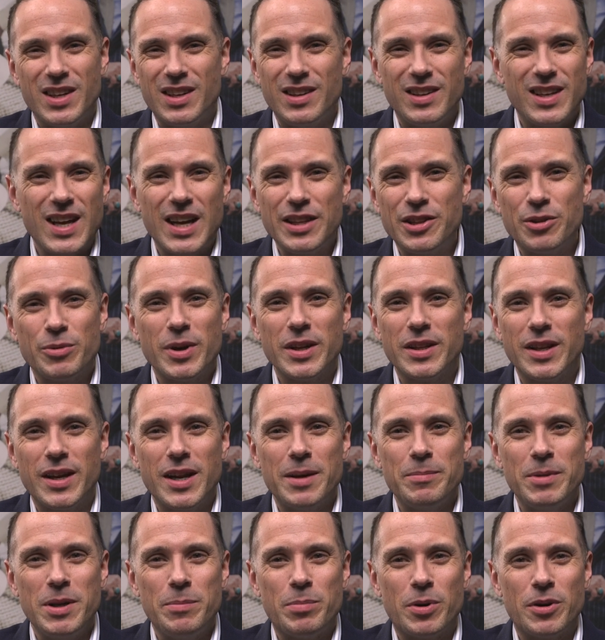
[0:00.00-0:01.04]
not directed
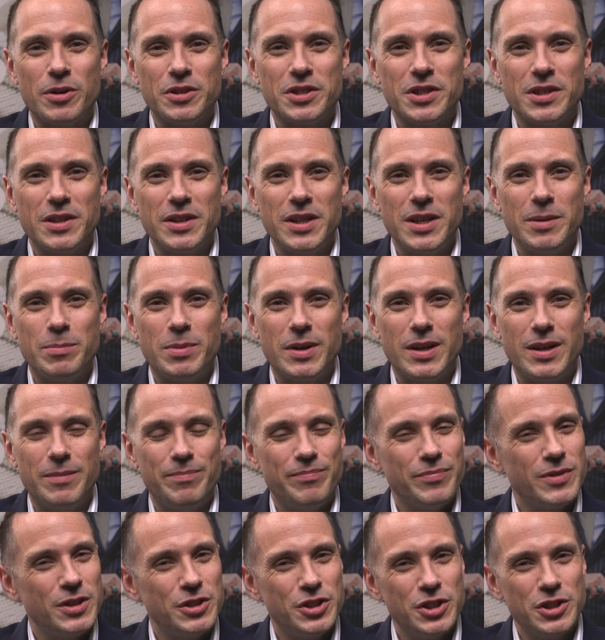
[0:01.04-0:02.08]
at me personally,
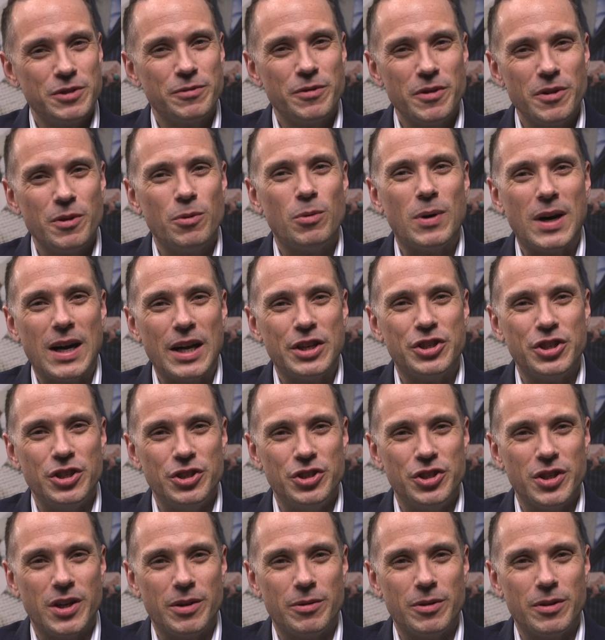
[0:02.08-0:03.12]
but just for the watch in
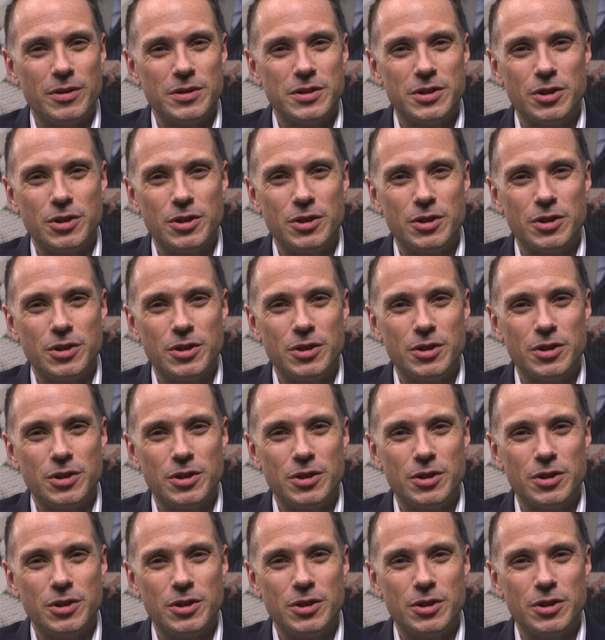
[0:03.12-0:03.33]
general.